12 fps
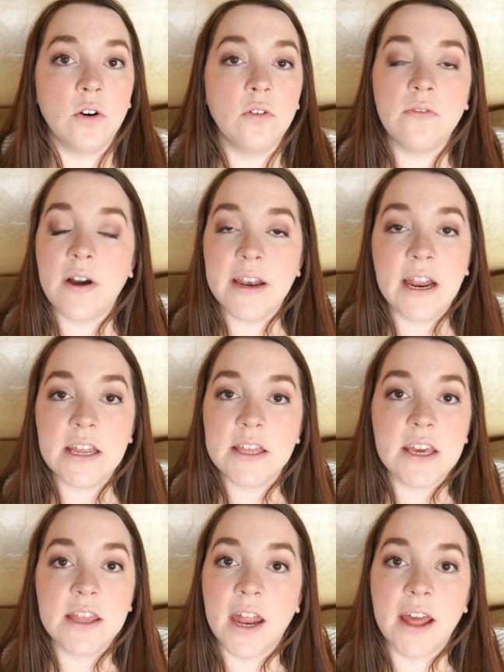don't find
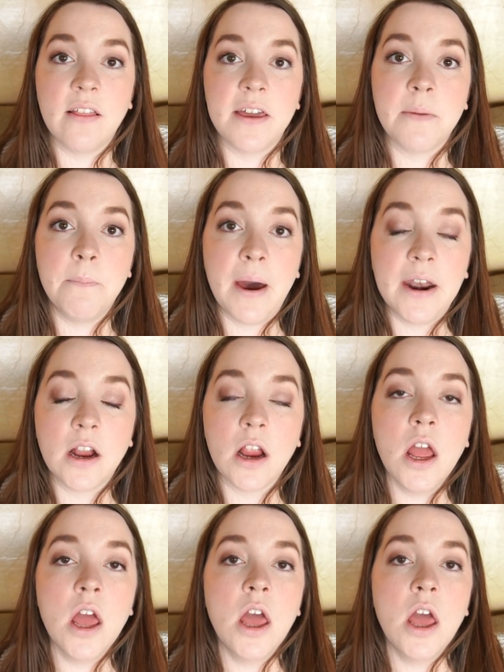anything that I like better.